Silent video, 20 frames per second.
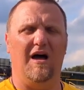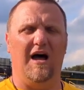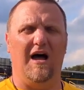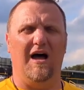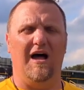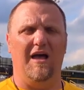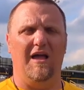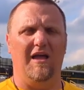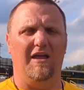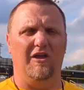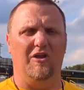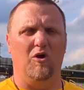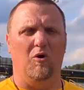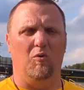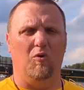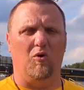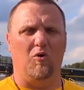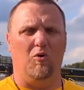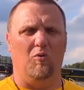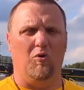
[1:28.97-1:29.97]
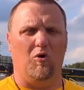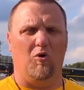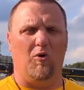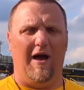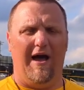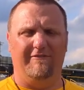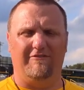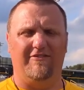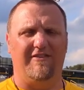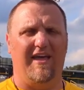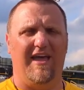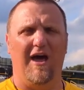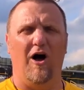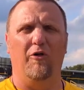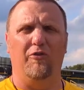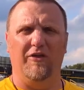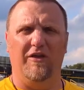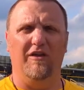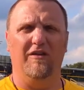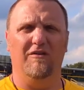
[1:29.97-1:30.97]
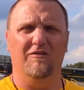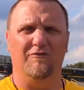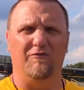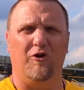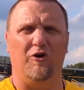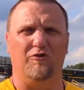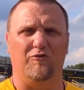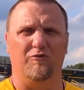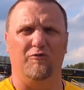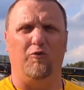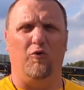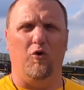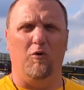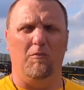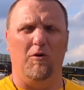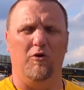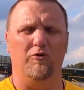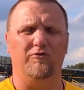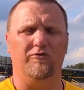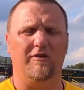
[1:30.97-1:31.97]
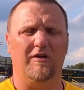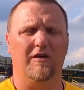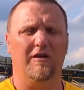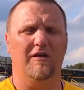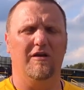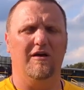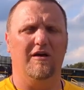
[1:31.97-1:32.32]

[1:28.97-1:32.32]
We're going to have to stay healthy, first and foremost.